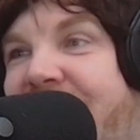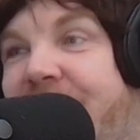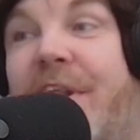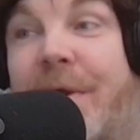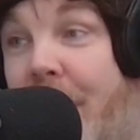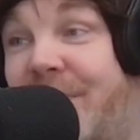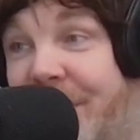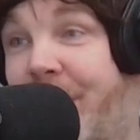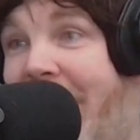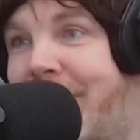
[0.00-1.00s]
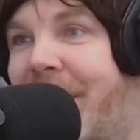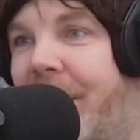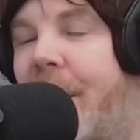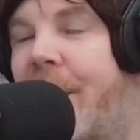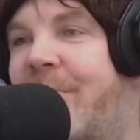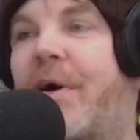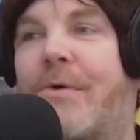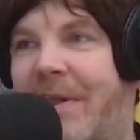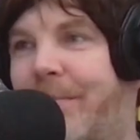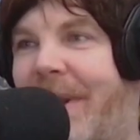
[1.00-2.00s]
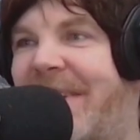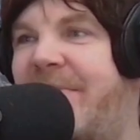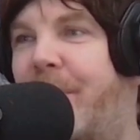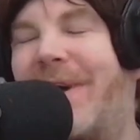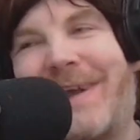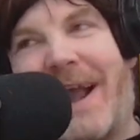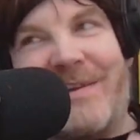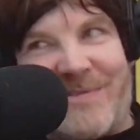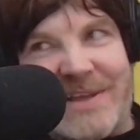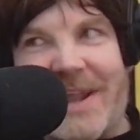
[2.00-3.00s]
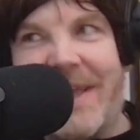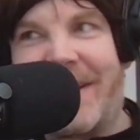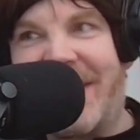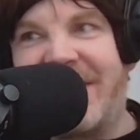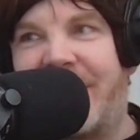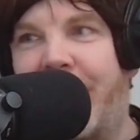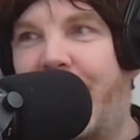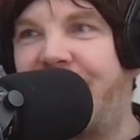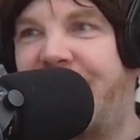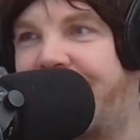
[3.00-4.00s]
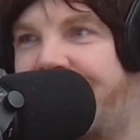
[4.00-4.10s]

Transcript: Stunning work to create Middle Earth. Not a real place, but it kind of feels like it is when you watch it.